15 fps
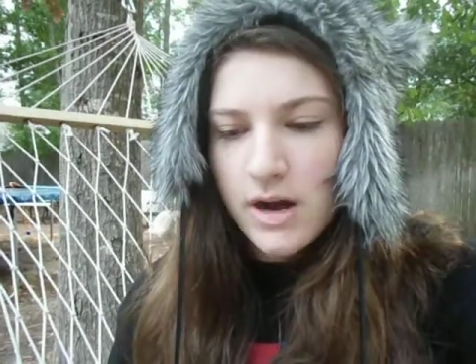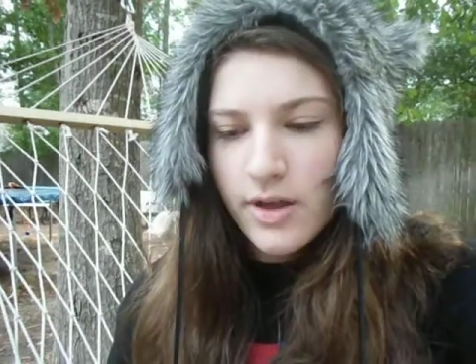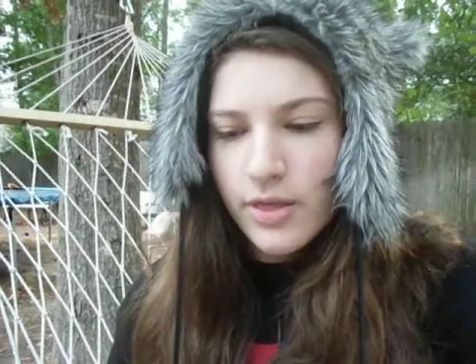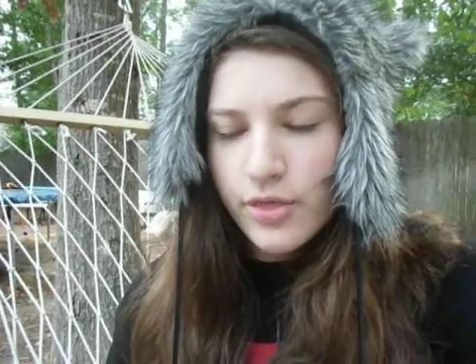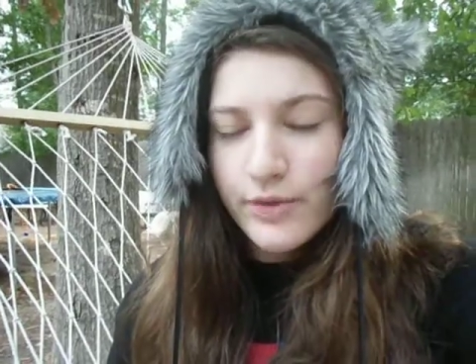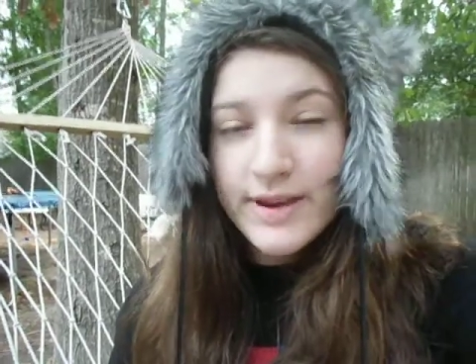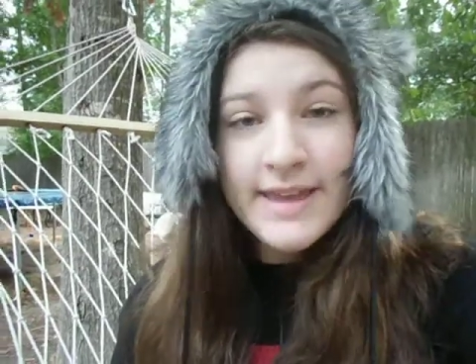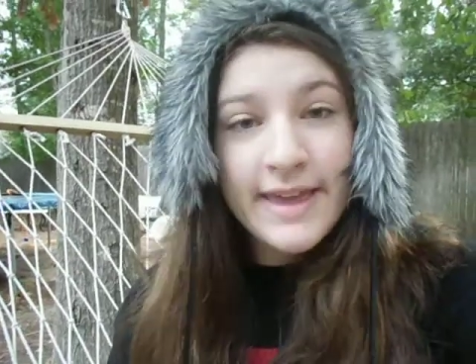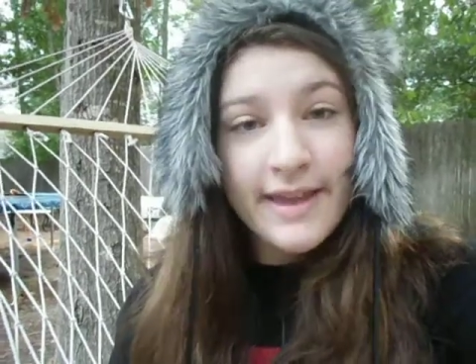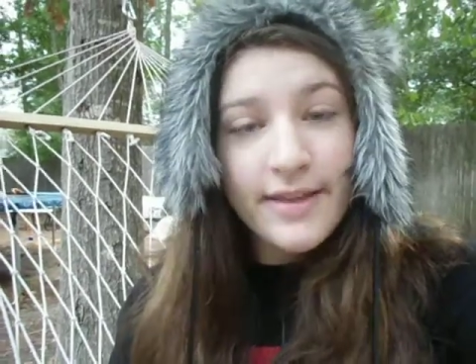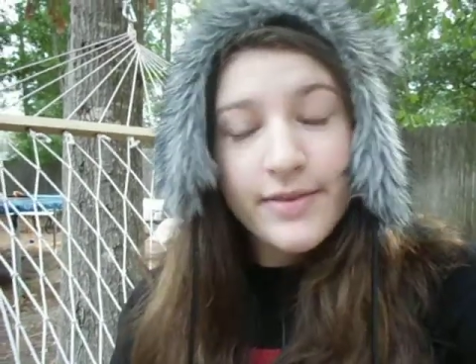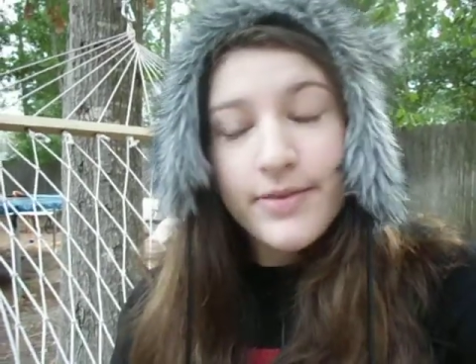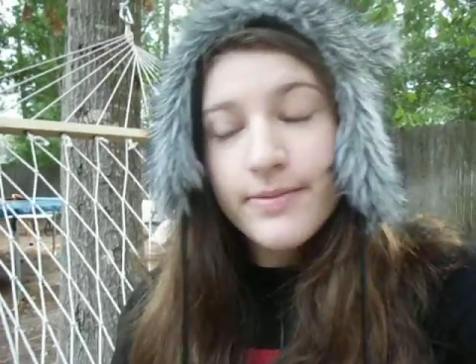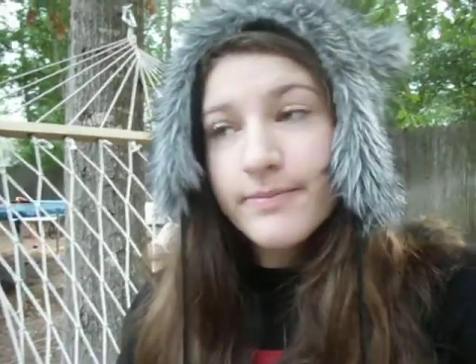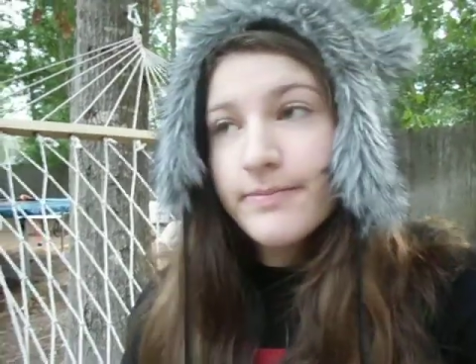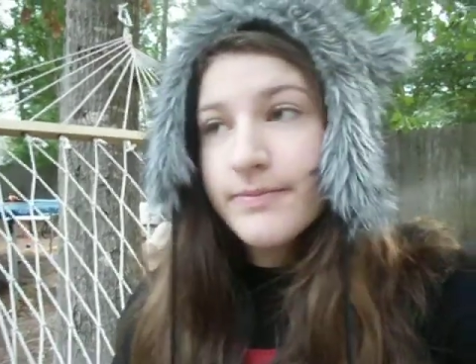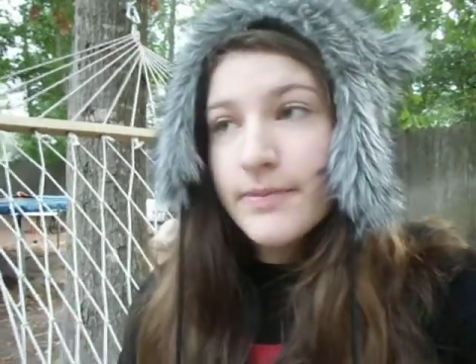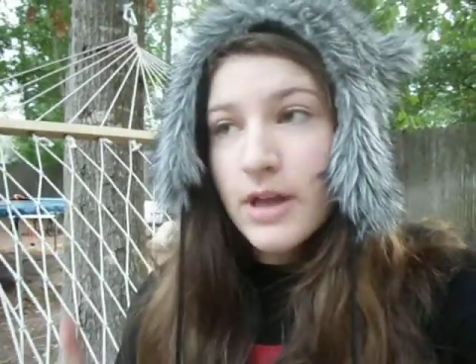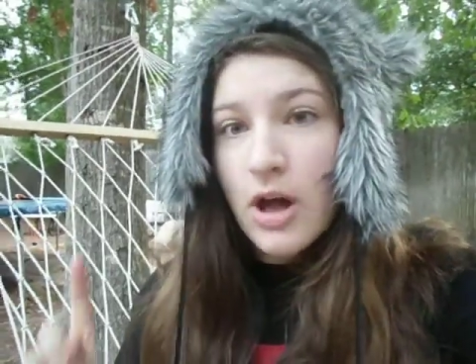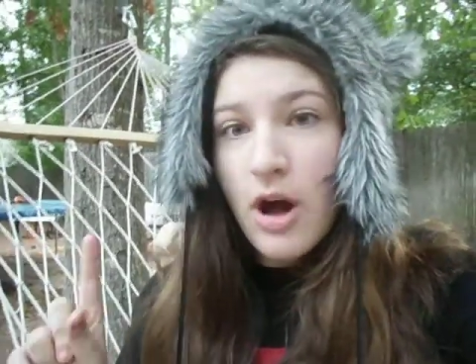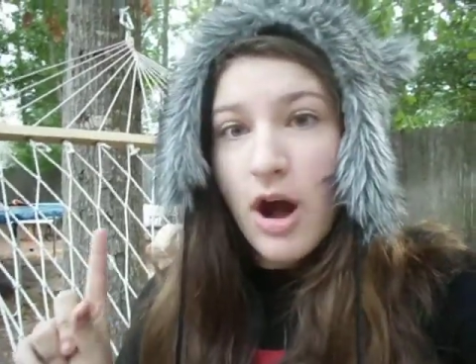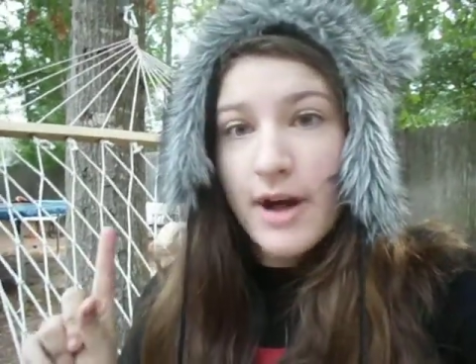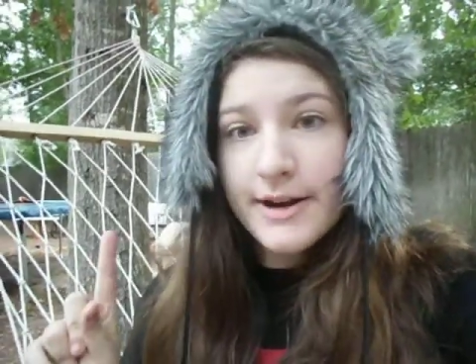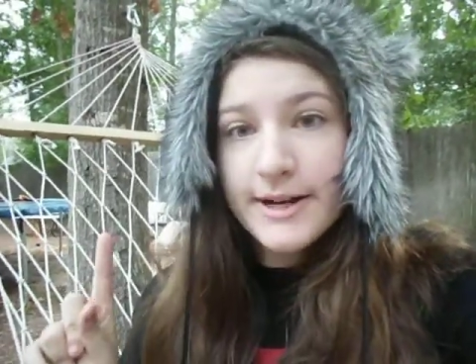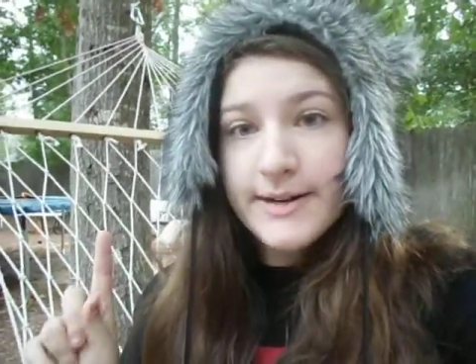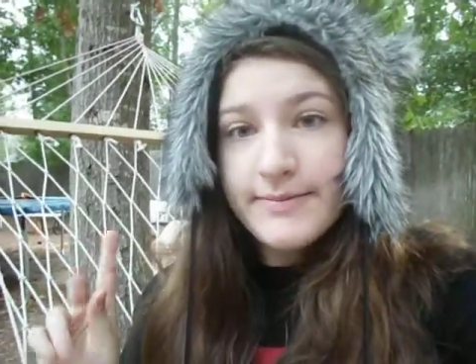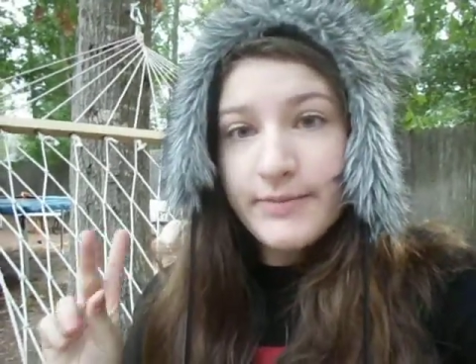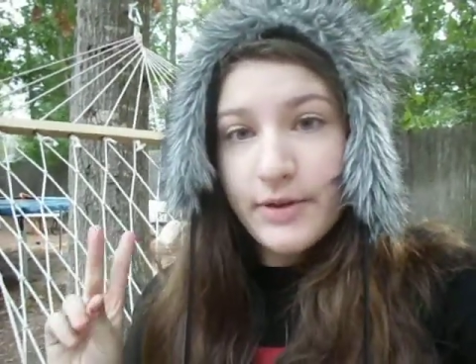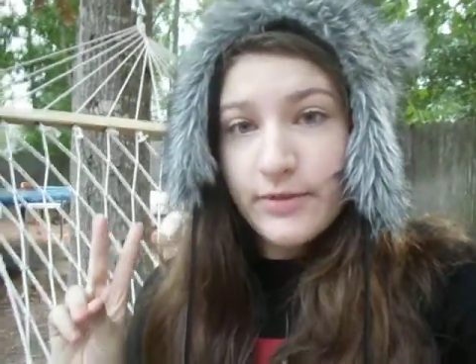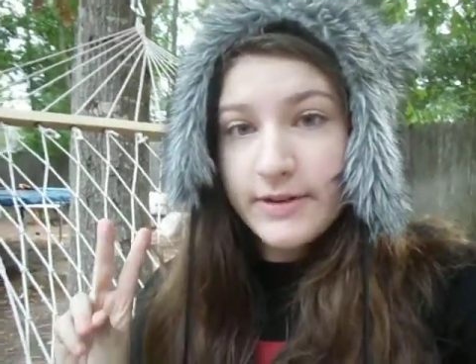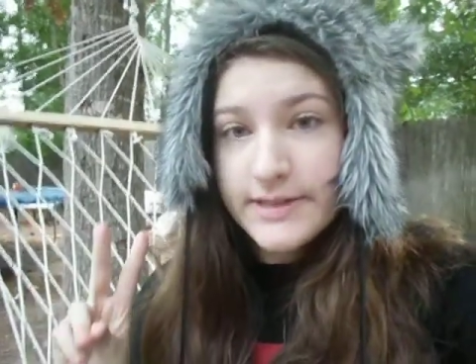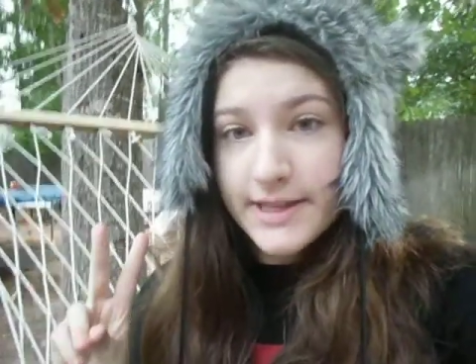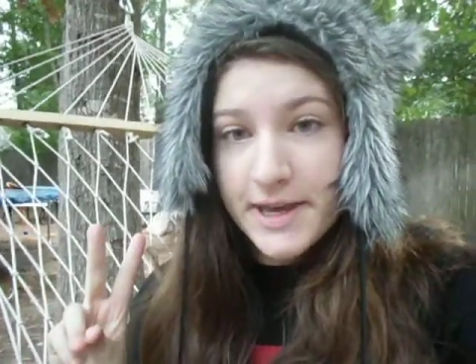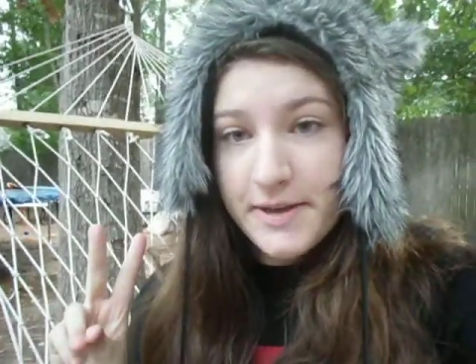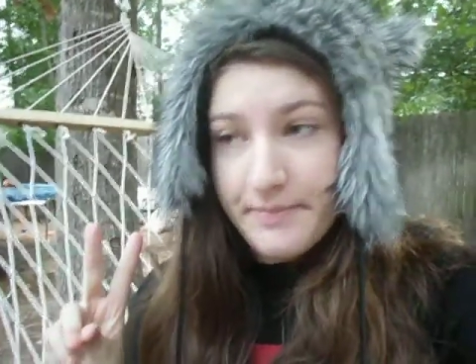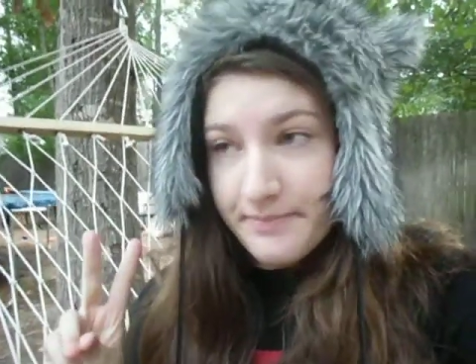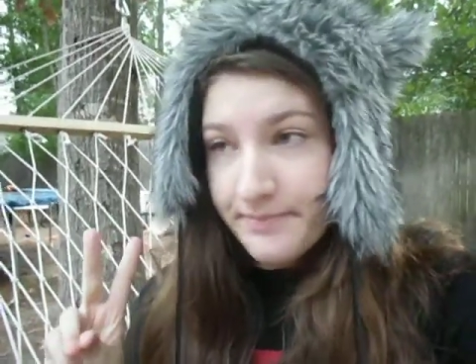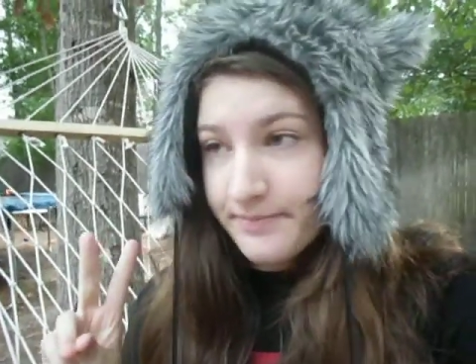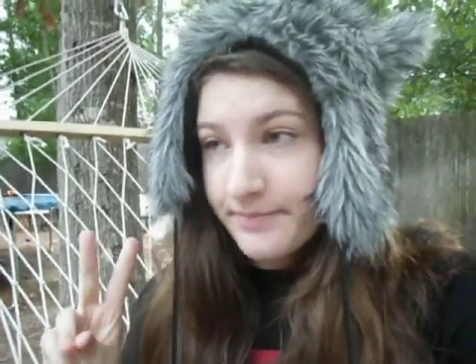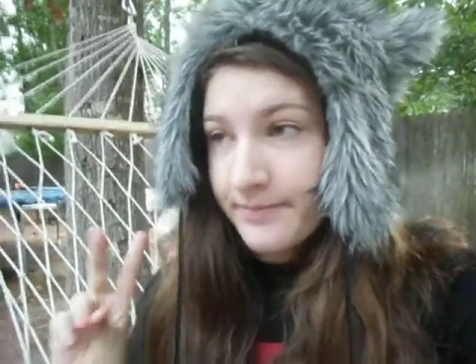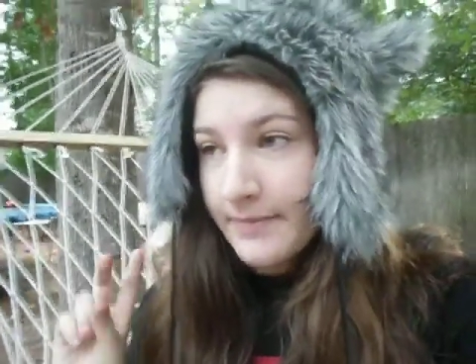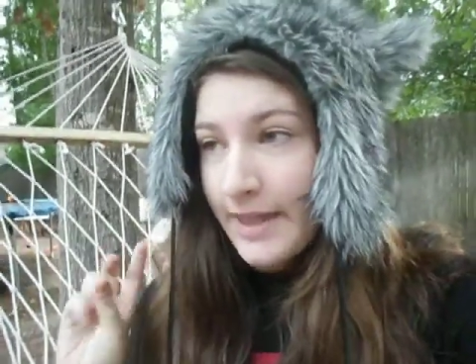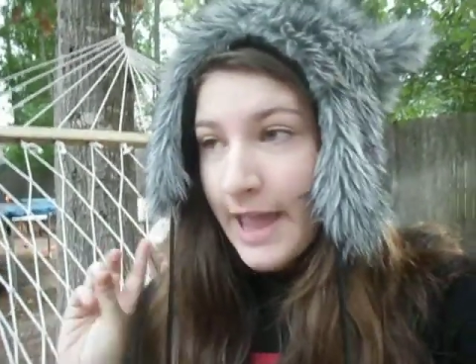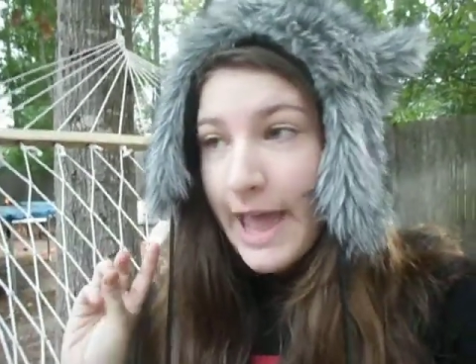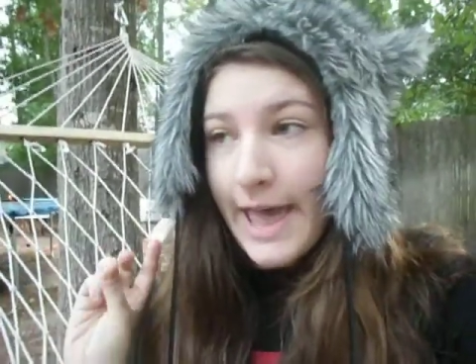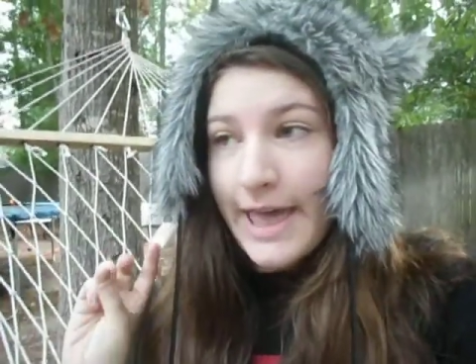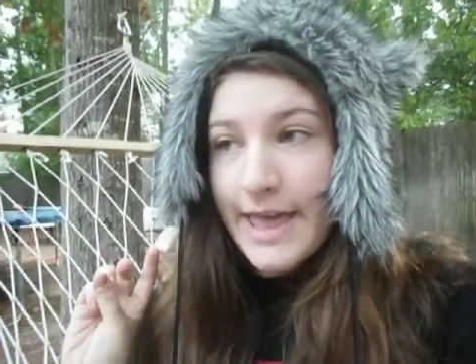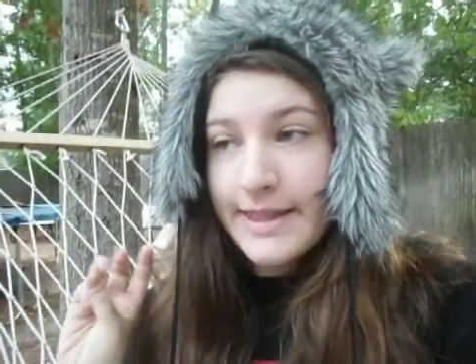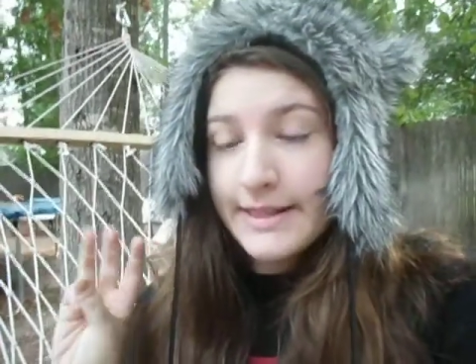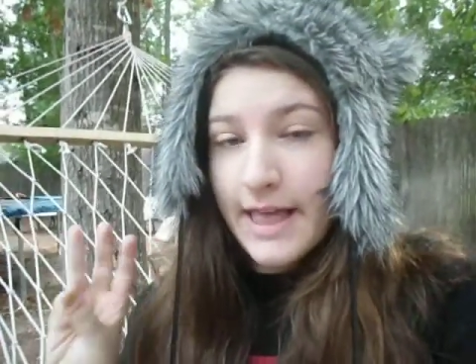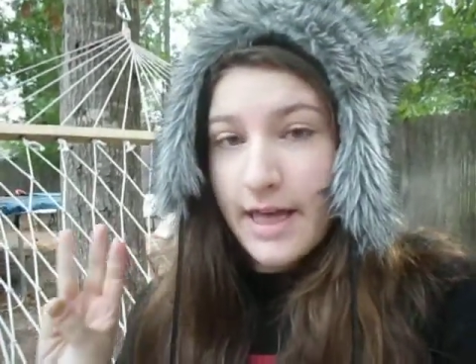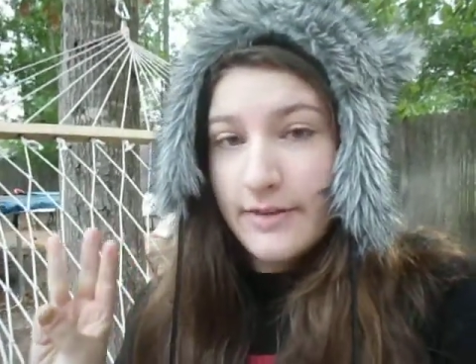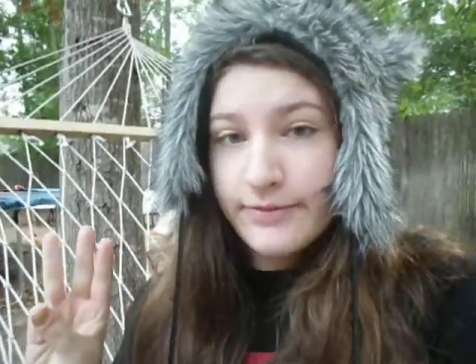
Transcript: 3 kids, Connor, Riza, and Lev,